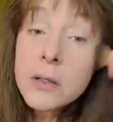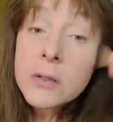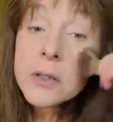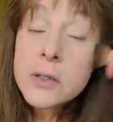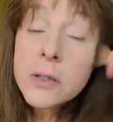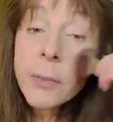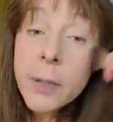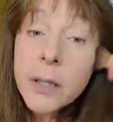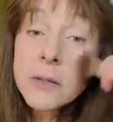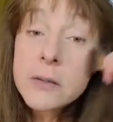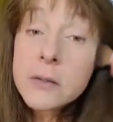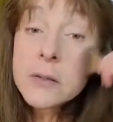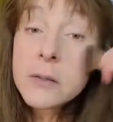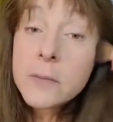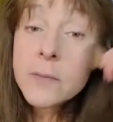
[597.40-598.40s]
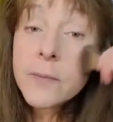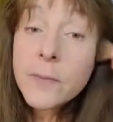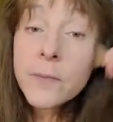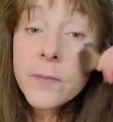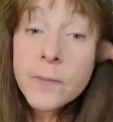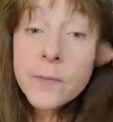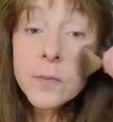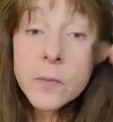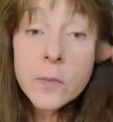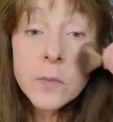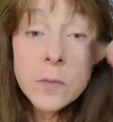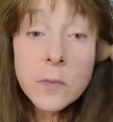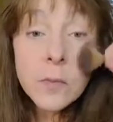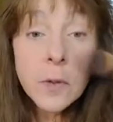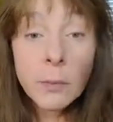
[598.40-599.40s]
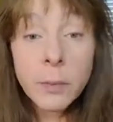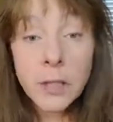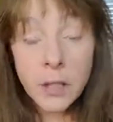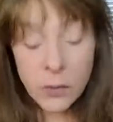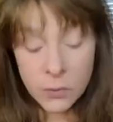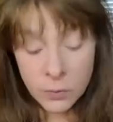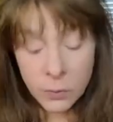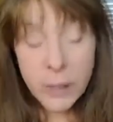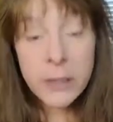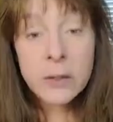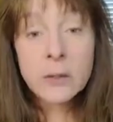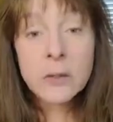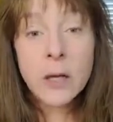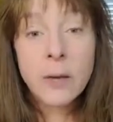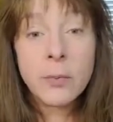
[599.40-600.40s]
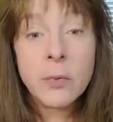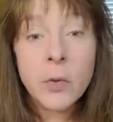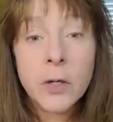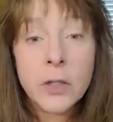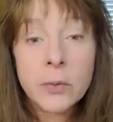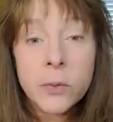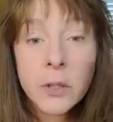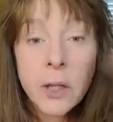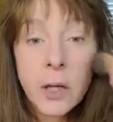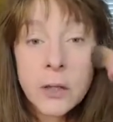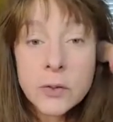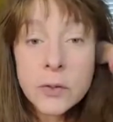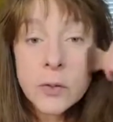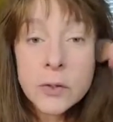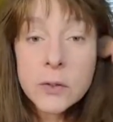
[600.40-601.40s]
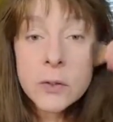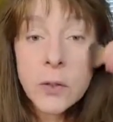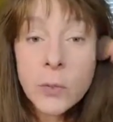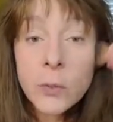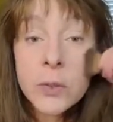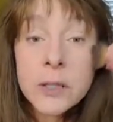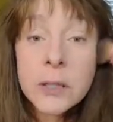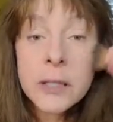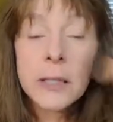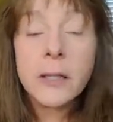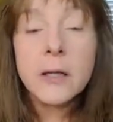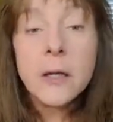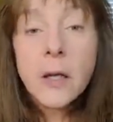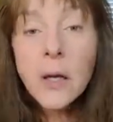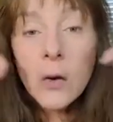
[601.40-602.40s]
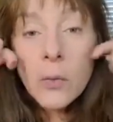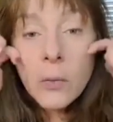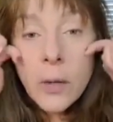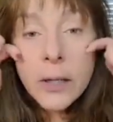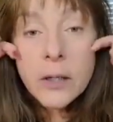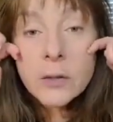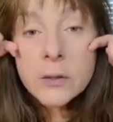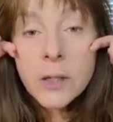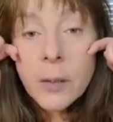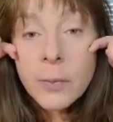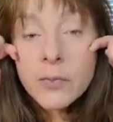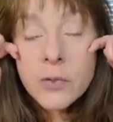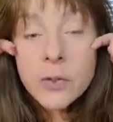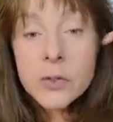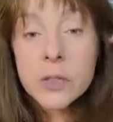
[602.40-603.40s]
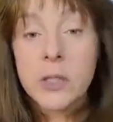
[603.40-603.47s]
Just depends. But it goes right on top of where you would contour. So really, right on top of your